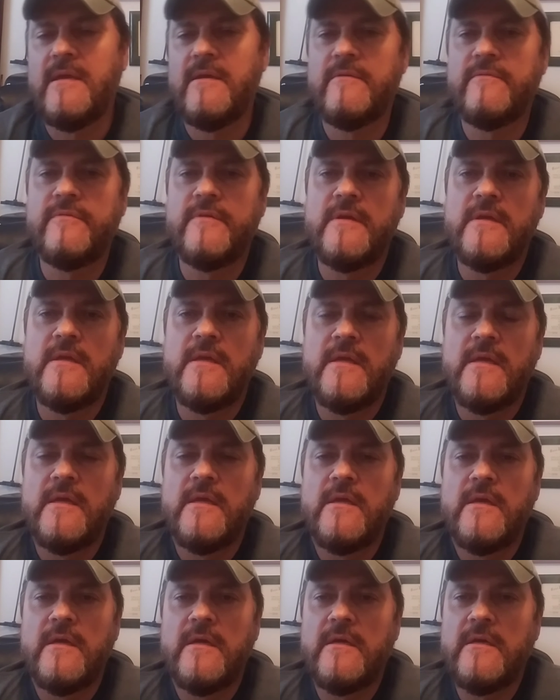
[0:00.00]
have
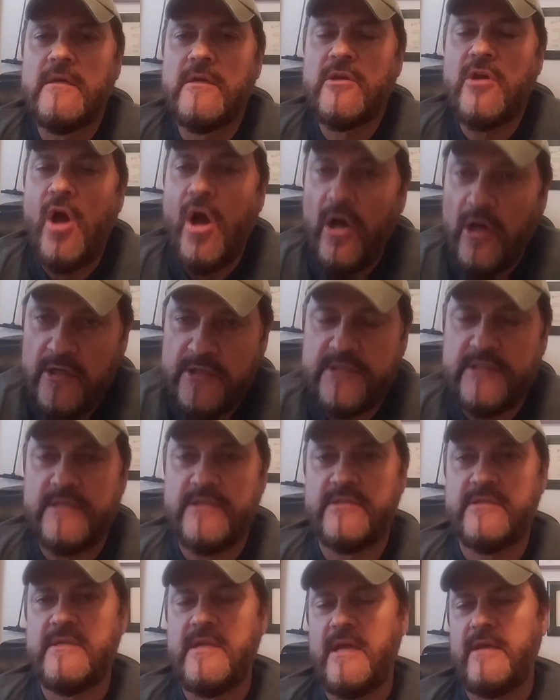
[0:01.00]
uh, caused
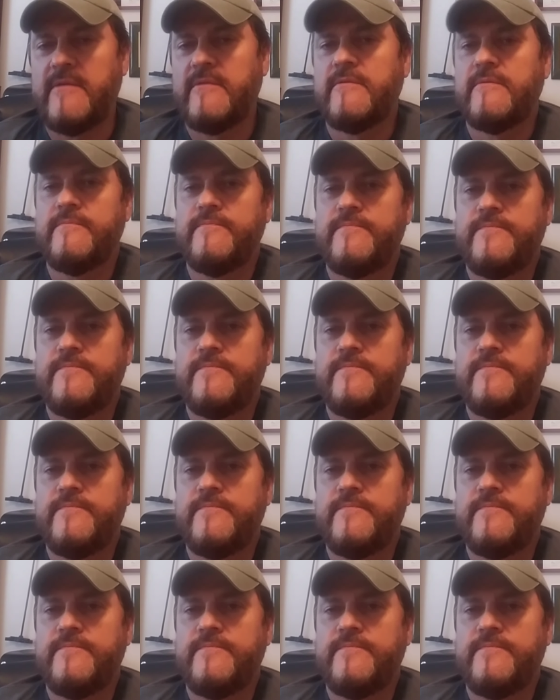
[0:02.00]
this death.